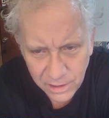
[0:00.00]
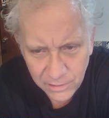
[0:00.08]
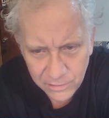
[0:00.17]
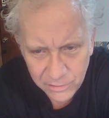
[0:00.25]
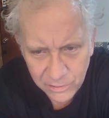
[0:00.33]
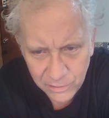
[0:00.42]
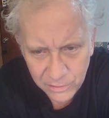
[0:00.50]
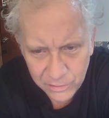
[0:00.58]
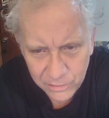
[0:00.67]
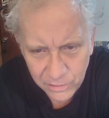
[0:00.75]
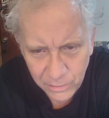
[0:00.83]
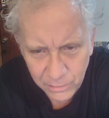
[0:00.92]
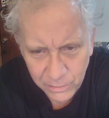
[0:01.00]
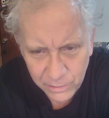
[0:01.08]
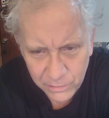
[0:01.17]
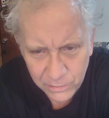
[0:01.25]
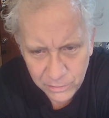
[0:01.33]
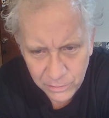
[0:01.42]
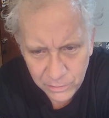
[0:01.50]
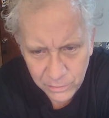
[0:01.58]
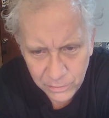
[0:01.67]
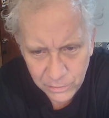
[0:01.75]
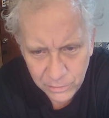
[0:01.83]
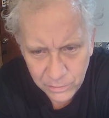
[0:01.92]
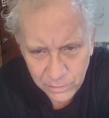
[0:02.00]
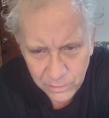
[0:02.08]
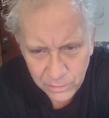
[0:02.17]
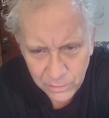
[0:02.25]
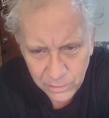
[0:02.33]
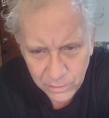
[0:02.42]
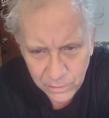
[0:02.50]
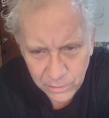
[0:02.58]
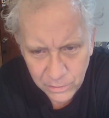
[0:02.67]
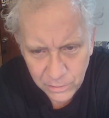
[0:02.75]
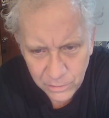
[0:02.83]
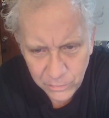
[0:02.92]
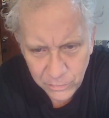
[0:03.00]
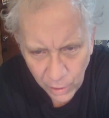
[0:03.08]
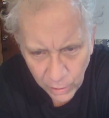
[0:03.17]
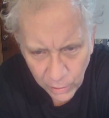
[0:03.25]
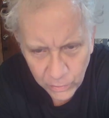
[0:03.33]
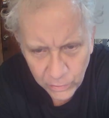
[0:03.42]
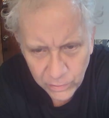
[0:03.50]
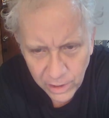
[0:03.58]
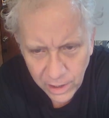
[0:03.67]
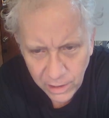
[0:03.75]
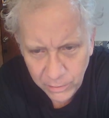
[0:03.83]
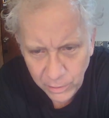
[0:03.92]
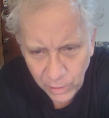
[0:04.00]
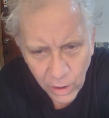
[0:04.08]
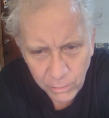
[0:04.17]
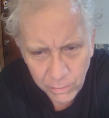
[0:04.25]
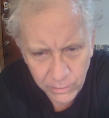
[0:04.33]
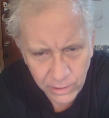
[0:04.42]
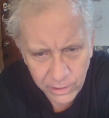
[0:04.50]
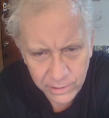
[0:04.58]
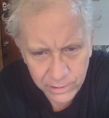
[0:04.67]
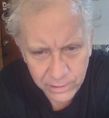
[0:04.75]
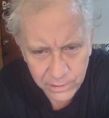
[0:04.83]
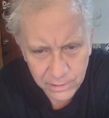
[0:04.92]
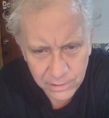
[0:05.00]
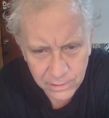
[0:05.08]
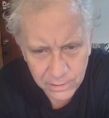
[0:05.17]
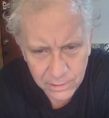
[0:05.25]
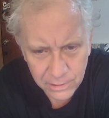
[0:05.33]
the answer is simply to note how it operated.